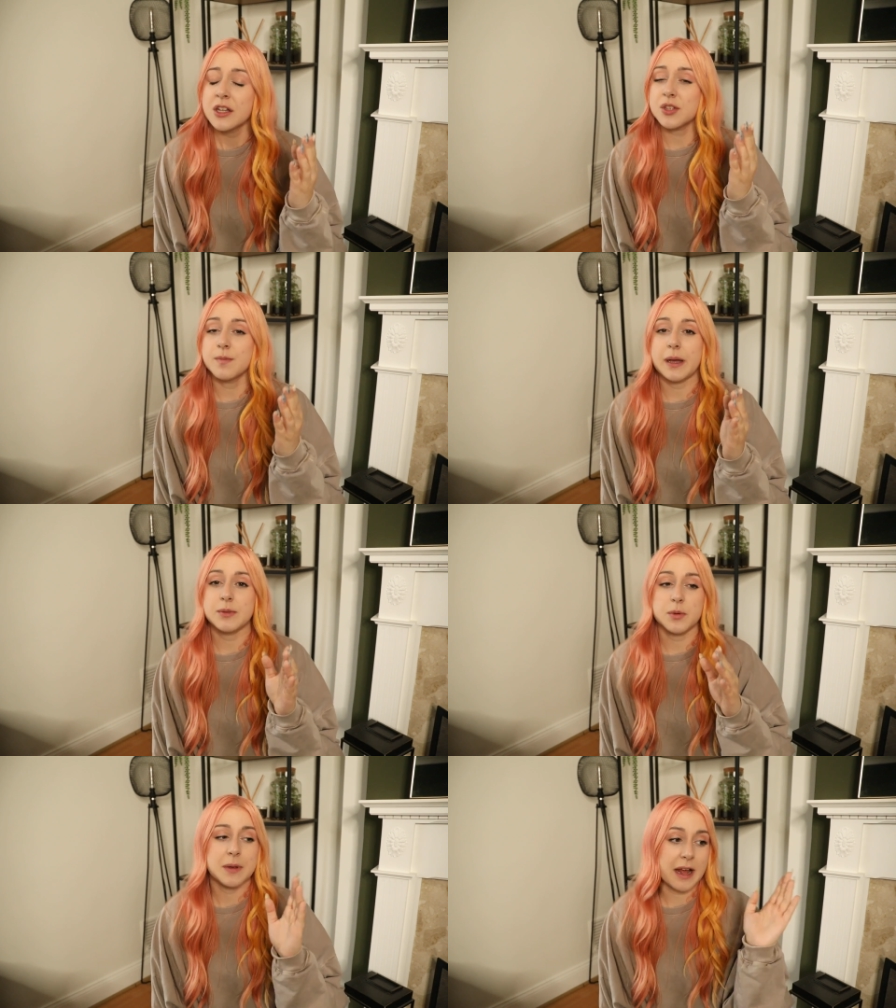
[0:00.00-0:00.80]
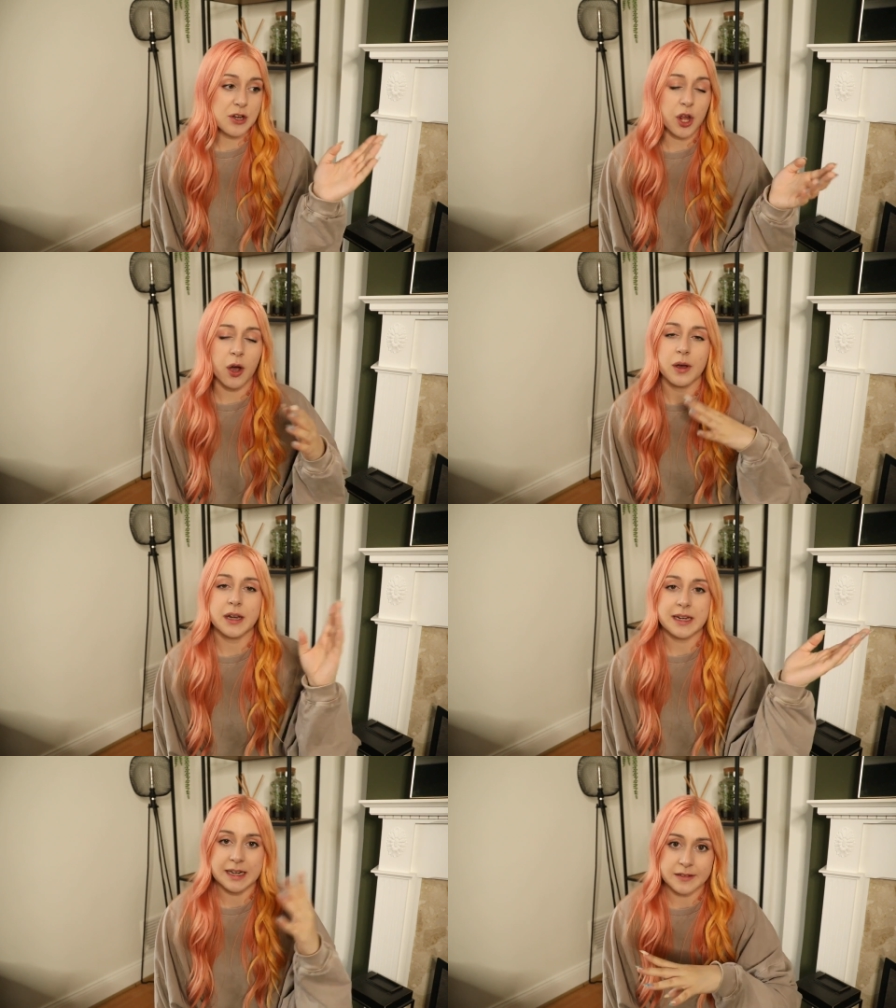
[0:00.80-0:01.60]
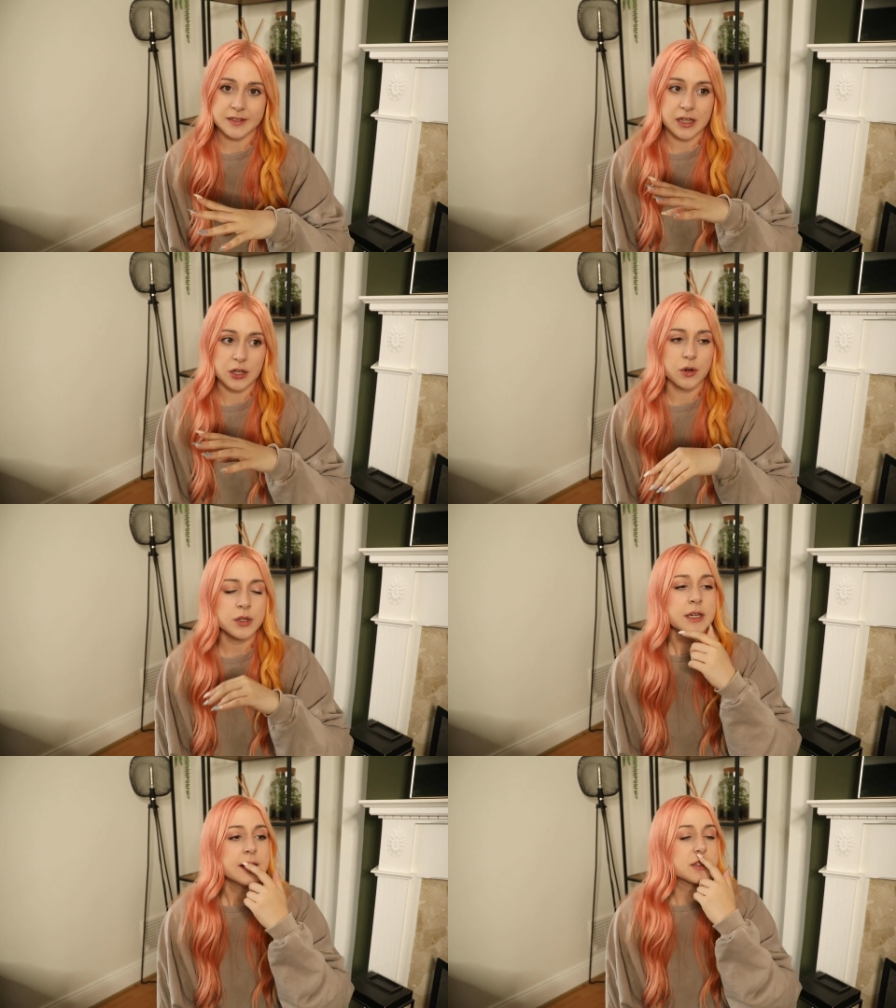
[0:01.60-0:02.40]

Sometimes he'll be like no and he leaves it alone.